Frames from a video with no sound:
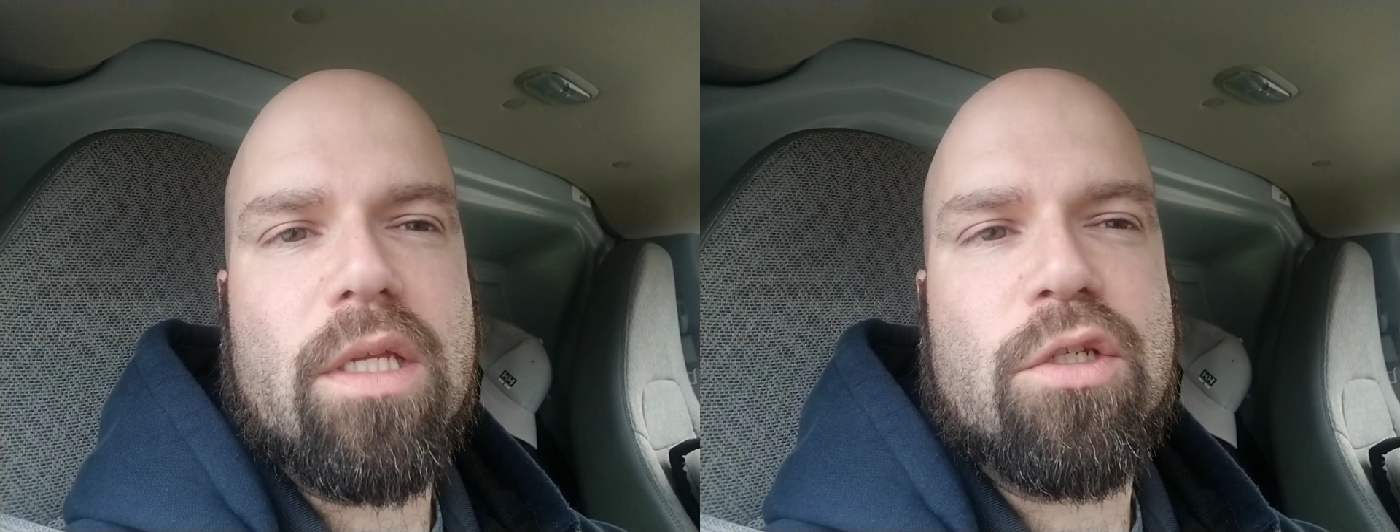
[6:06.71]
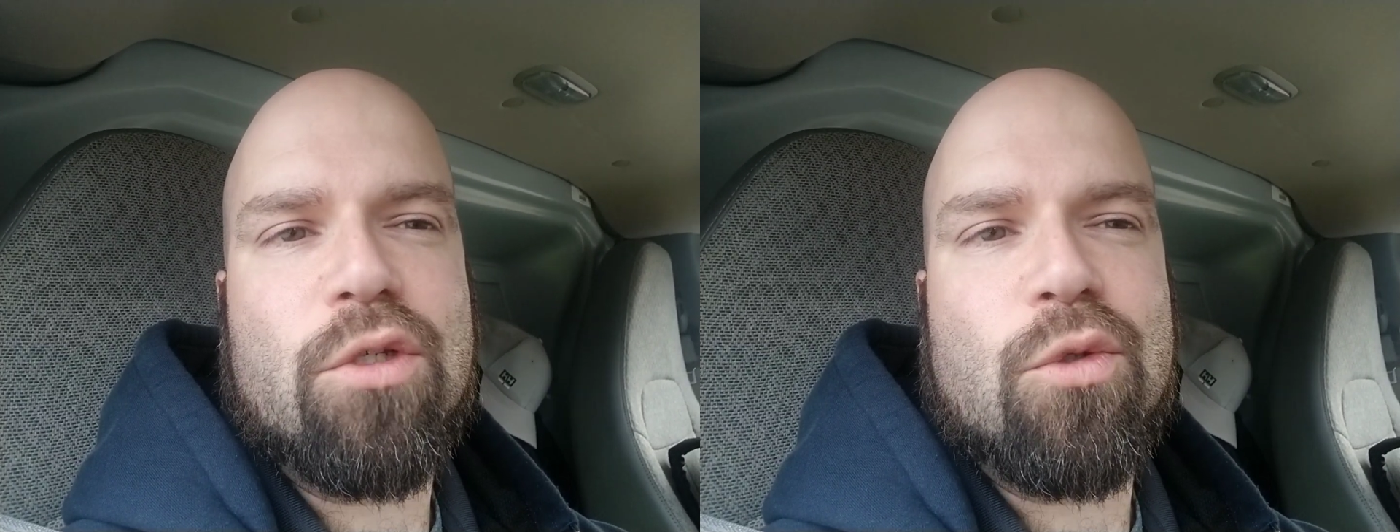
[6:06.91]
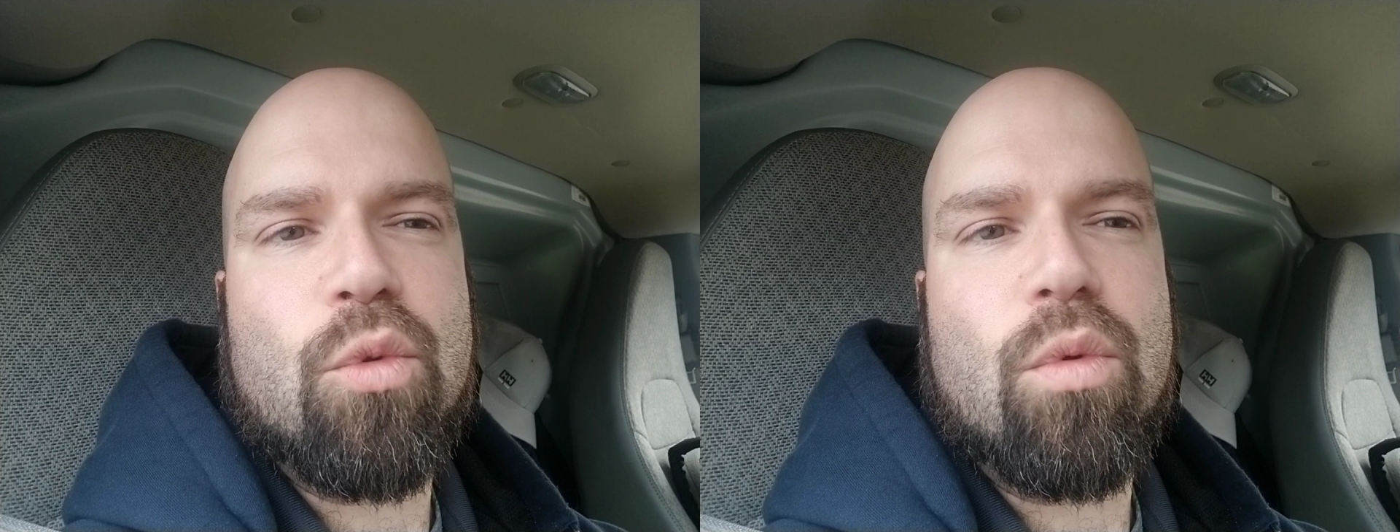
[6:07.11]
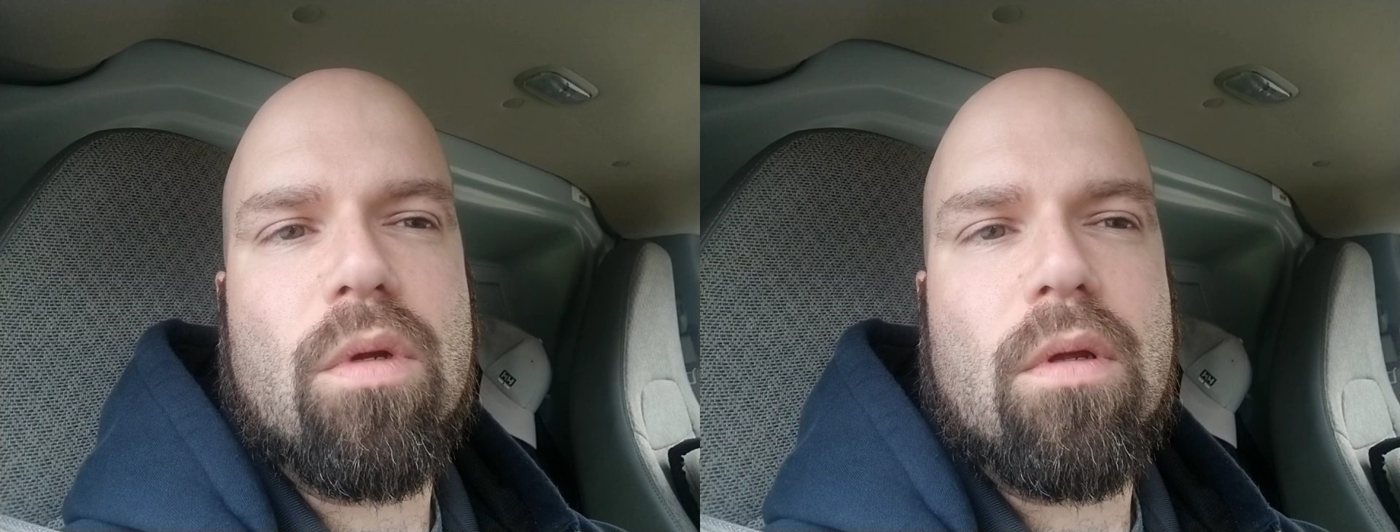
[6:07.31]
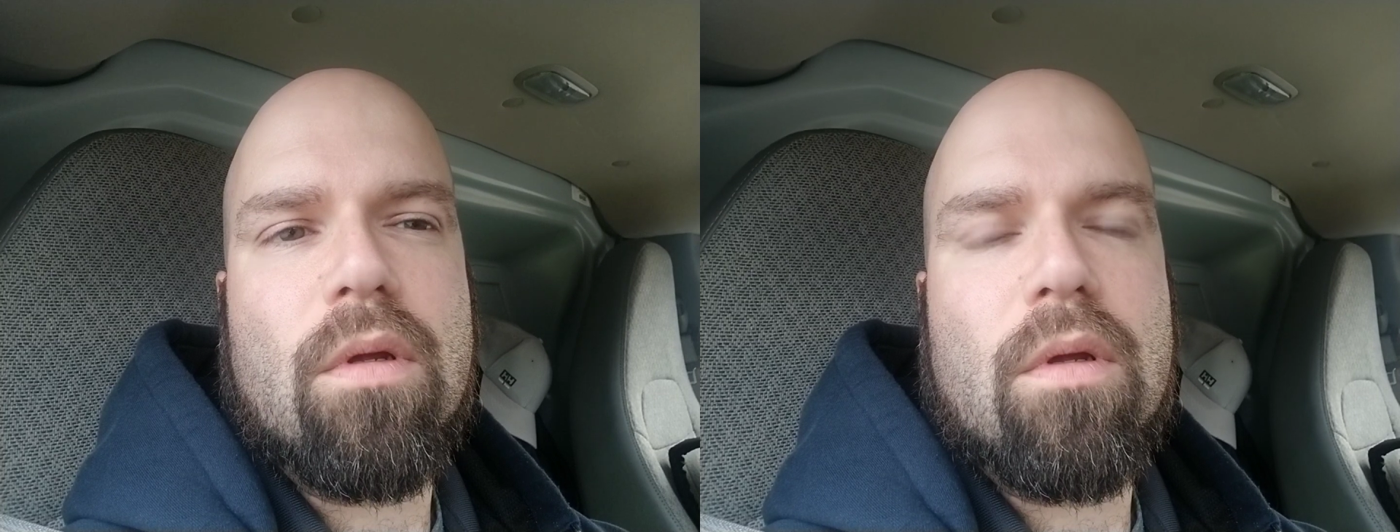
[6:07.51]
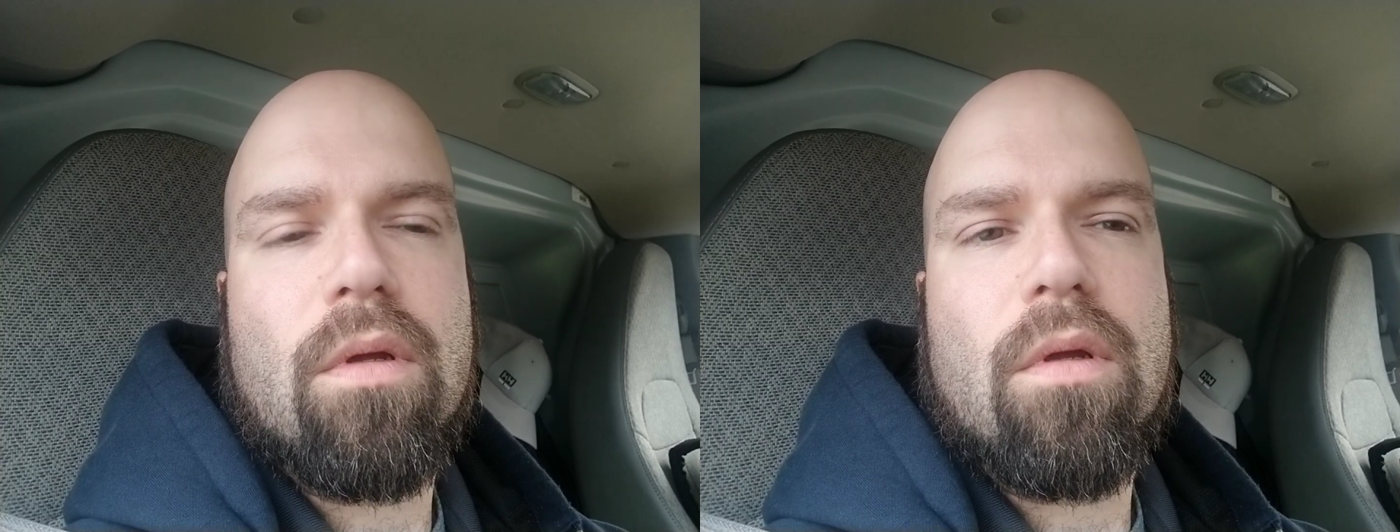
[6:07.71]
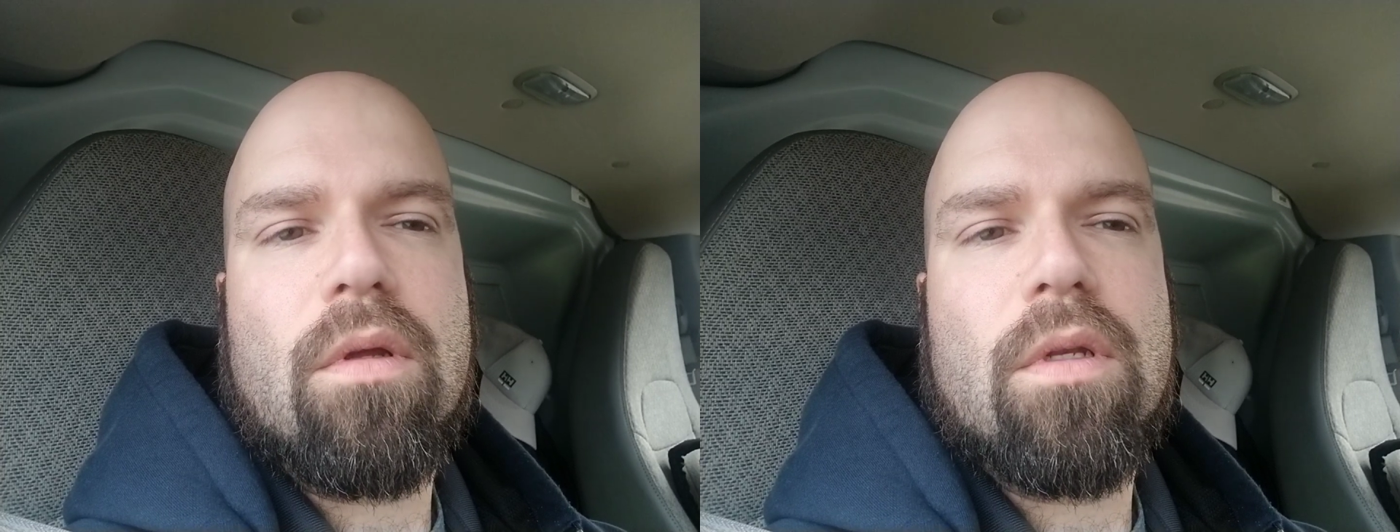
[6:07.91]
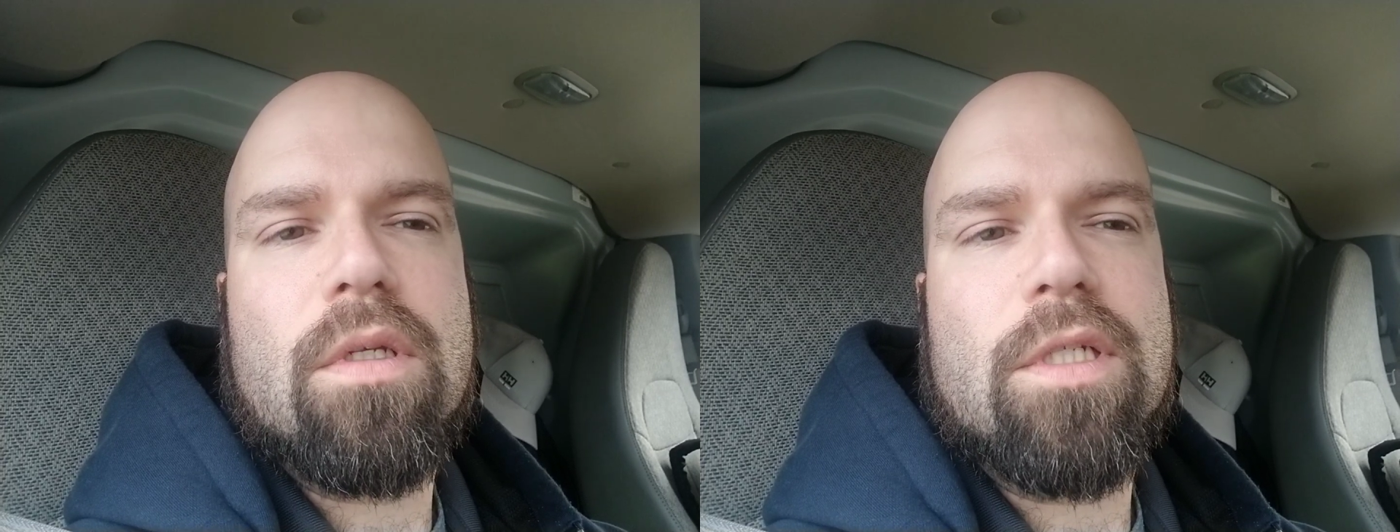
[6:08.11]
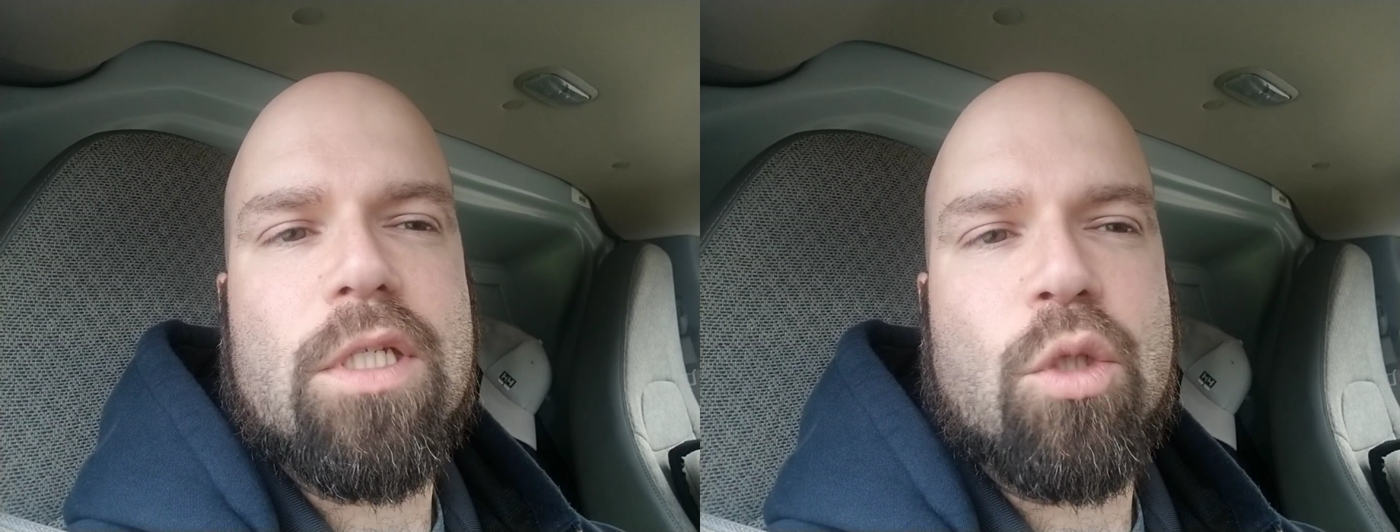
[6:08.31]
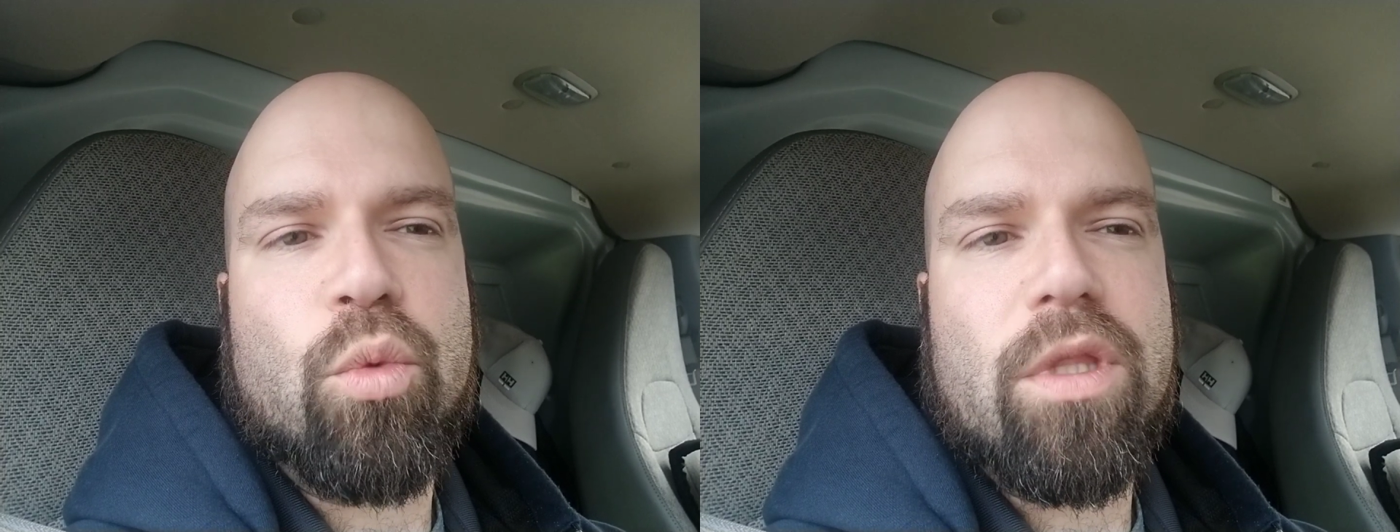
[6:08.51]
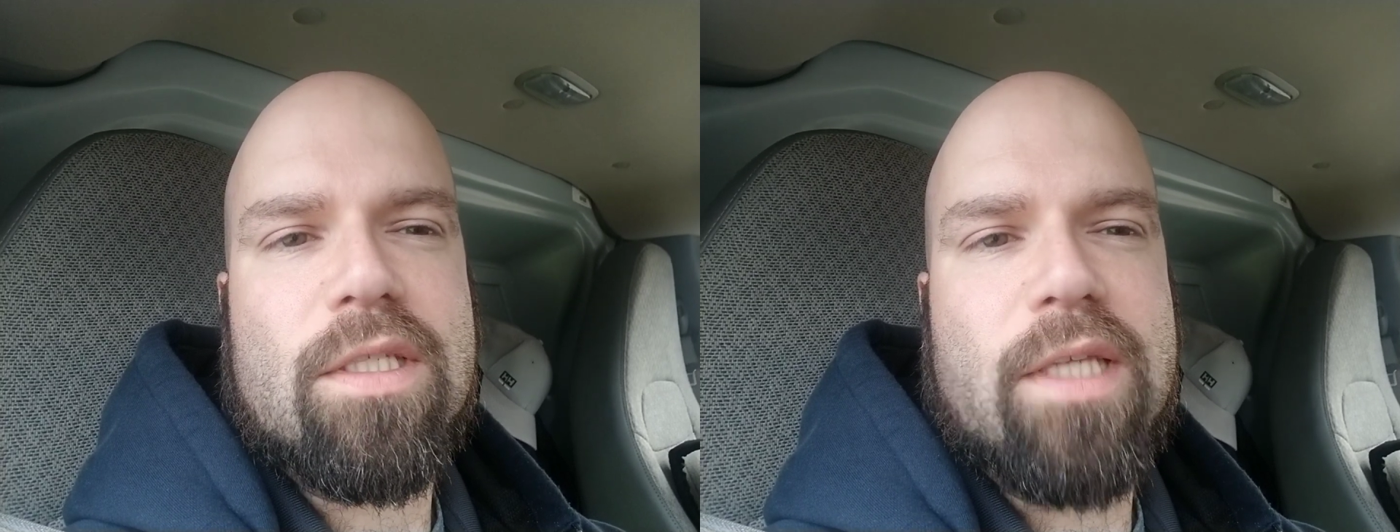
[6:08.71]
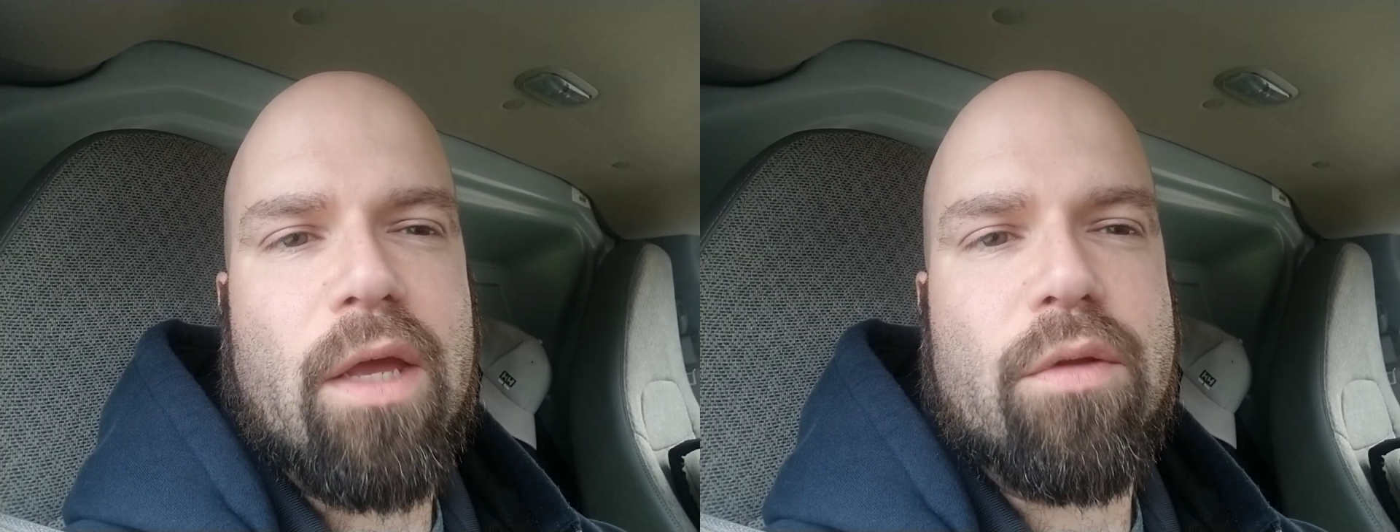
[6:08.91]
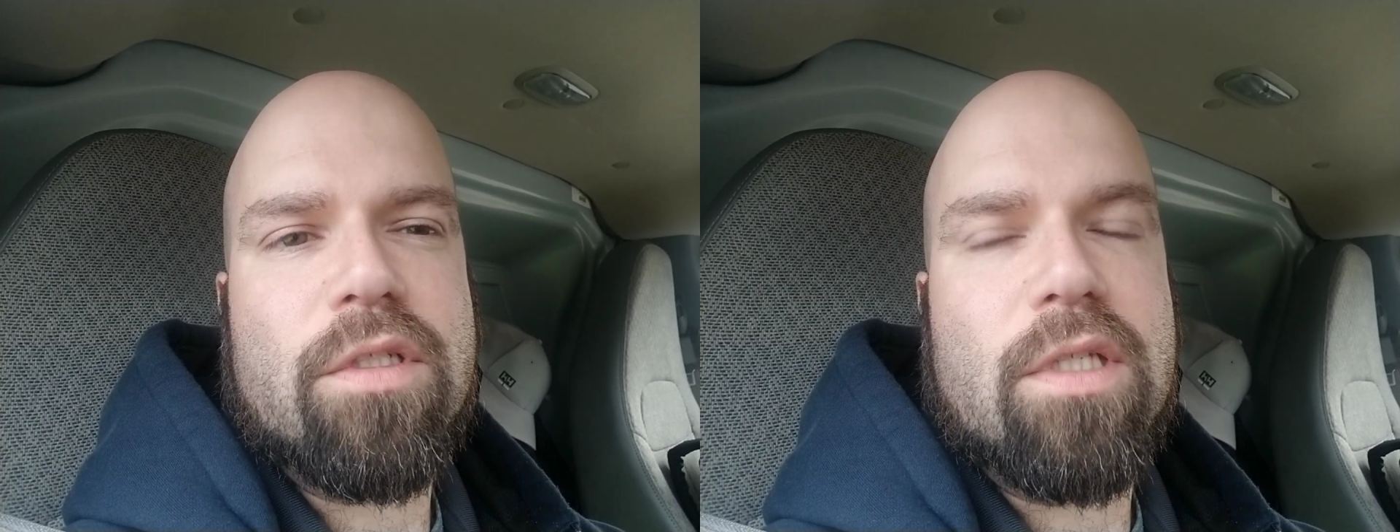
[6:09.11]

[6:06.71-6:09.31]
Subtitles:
to deal with the sounds.